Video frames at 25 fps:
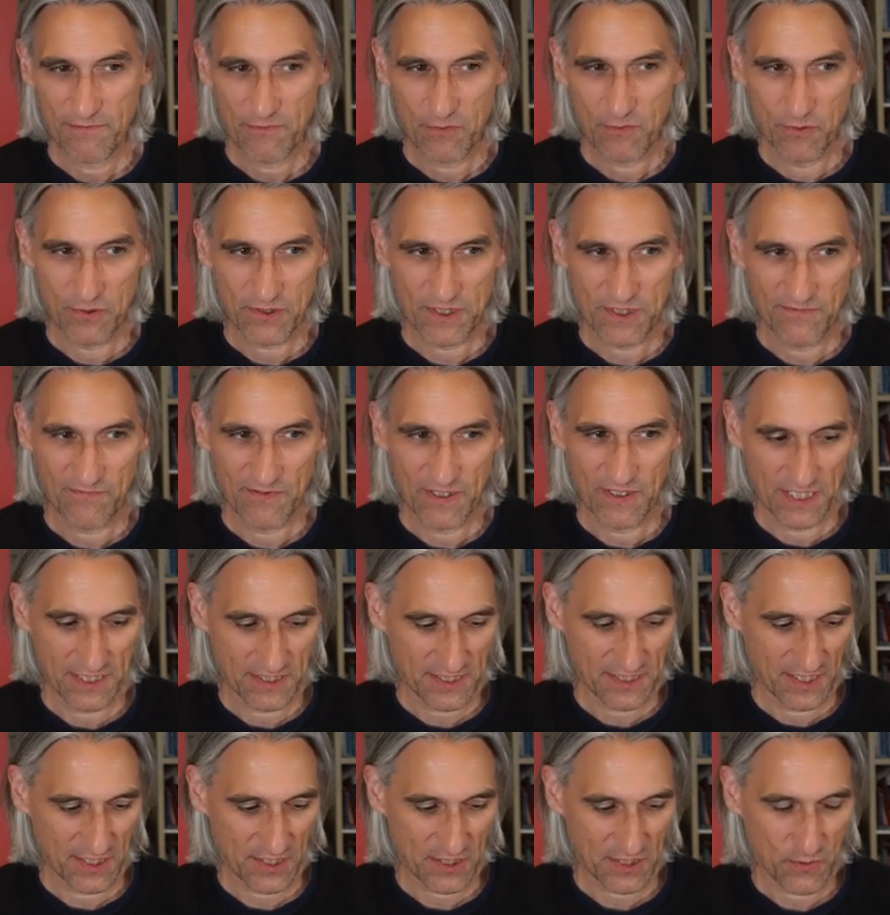Of course, if knight
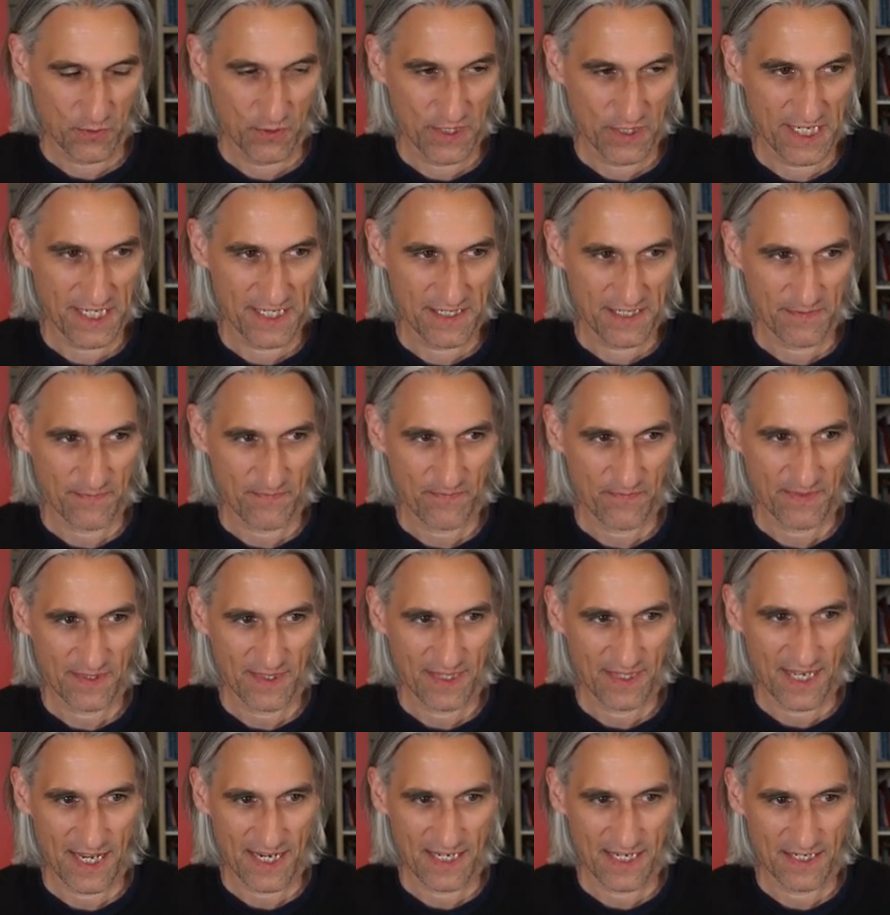takes queen,
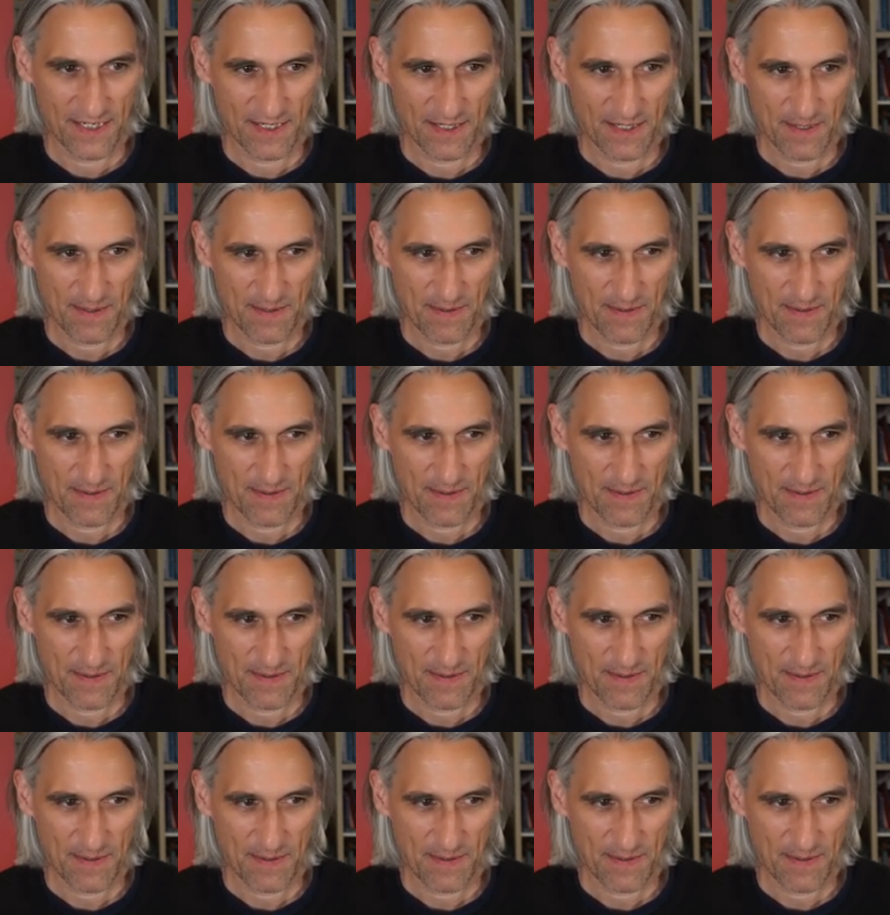then